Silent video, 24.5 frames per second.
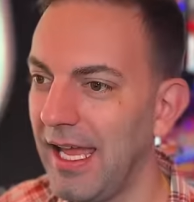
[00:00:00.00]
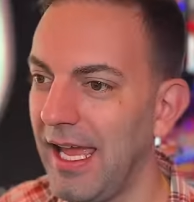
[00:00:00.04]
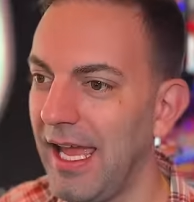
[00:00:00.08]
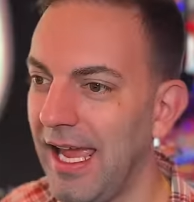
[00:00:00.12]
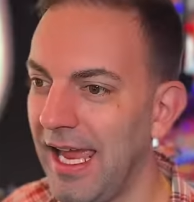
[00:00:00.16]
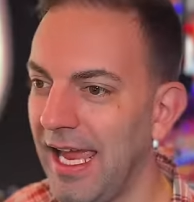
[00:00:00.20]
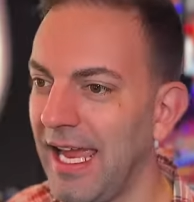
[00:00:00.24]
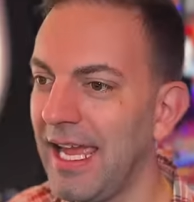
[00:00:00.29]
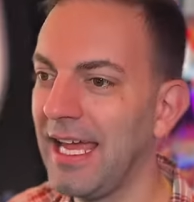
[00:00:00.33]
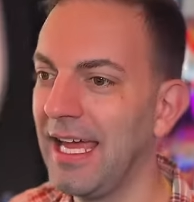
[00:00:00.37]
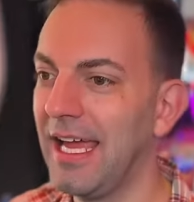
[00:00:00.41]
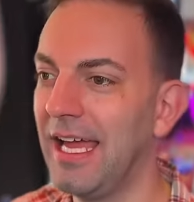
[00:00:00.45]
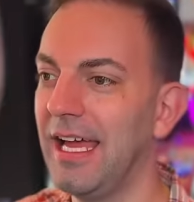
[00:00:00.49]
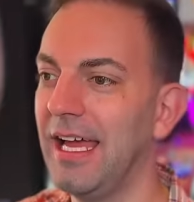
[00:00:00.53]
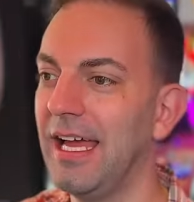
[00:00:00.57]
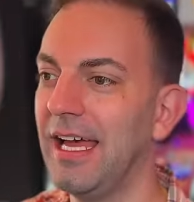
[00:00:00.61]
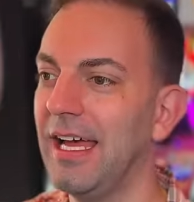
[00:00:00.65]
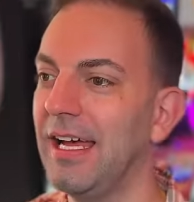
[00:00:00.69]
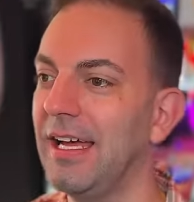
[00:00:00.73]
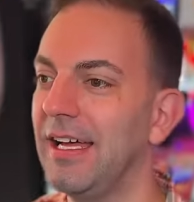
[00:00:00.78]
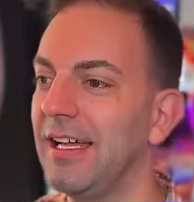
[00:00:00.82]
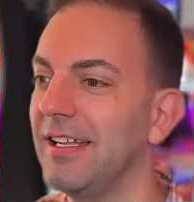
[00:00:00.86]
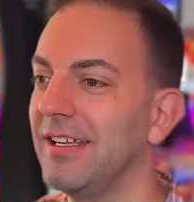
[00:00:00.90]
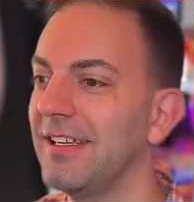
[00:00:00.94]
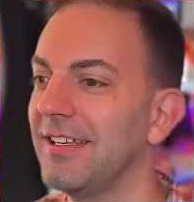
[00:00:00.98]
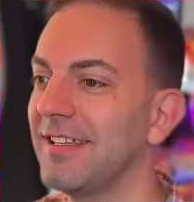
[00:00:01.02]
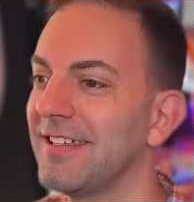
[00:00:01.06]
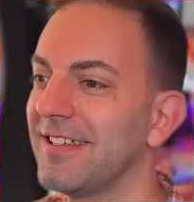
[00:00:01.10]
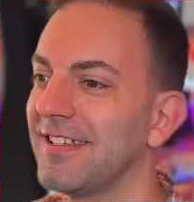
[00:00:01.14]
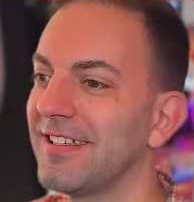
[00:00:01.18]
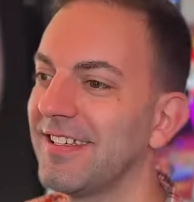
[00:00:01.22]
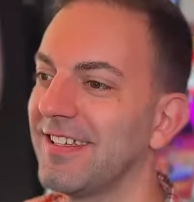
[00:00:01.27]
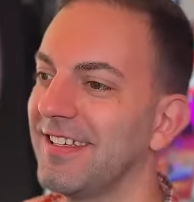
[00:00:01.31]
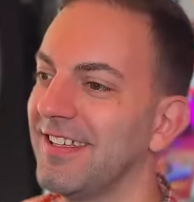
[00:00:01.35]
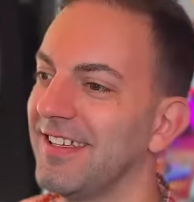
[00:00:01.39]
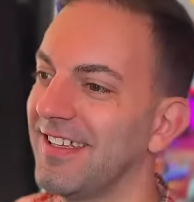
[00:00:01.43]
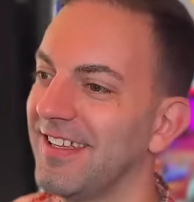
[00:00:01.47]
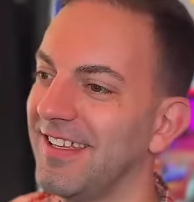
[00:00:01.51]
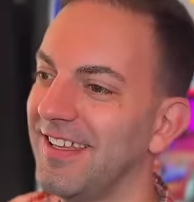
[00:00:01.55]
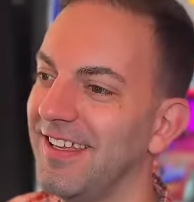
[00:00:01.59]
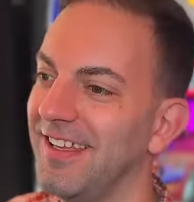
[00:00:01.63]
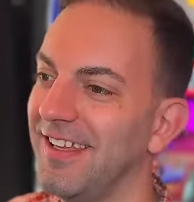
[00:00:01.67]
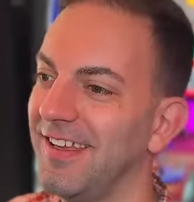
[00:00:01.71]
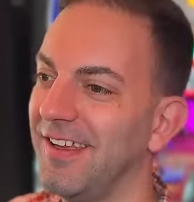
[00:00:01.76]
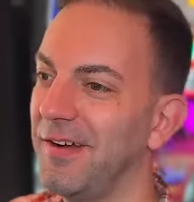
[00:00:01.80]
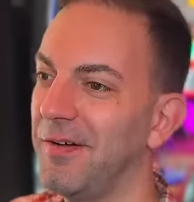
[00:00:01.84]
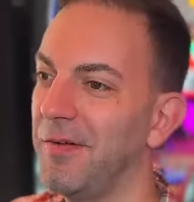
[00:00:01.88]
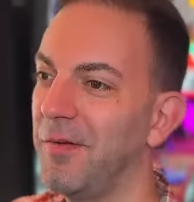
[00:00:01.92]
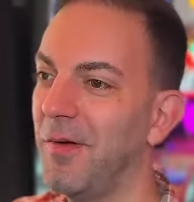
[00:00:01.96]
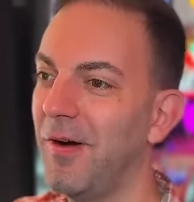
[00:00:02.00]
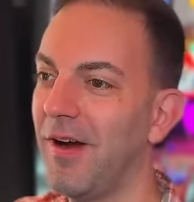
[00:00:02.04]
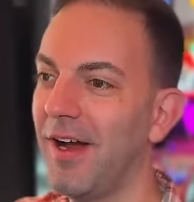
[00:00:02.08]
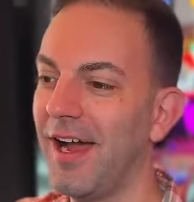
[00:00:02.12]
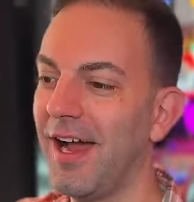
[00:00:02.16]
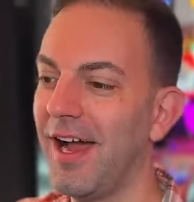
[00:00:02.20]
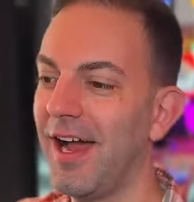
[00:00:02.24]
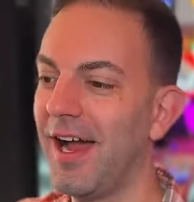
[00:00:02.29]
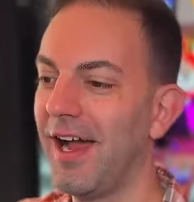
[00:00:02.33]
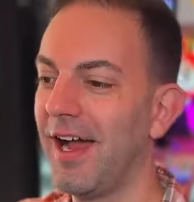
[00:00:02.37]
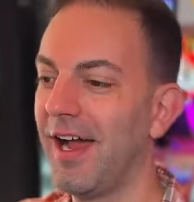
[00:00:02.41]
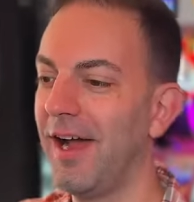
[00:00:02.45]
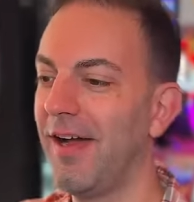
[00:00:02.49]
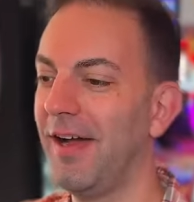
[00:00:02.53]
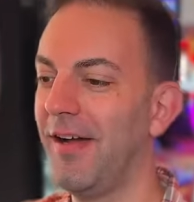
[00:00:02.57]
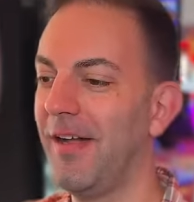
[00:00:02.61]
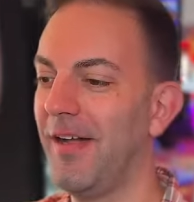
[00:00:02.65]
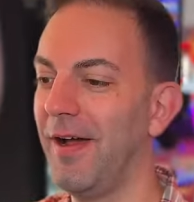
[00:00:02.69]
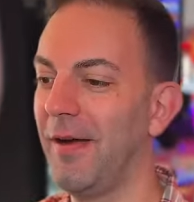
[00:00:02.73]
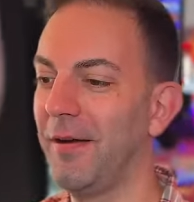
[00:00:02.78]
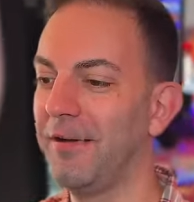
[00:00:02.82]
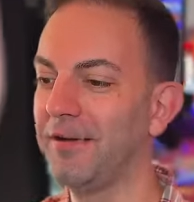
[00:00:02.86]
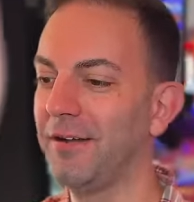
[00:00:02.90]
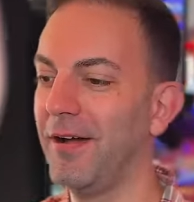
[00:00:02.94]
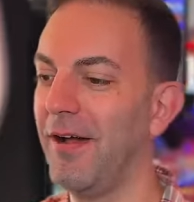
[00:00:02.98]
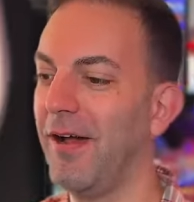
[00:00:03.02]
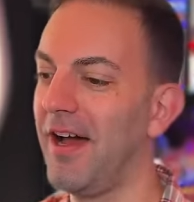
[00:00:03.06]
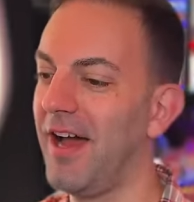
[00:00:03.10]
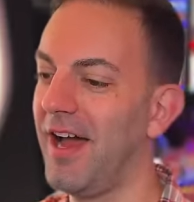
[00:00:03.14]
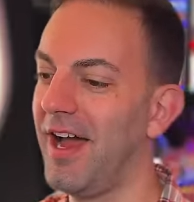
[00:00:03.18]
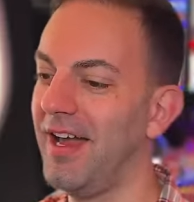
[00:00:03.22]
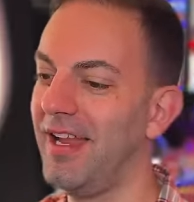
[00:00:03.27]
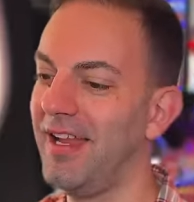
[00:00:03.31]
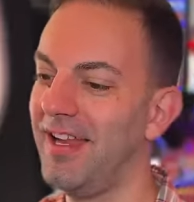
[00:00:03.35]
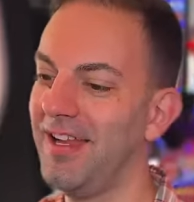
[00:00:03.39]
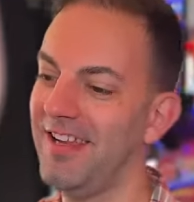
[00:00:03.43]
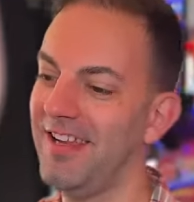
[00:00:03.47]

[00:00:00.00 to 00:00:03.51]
And... Wow, that was hot.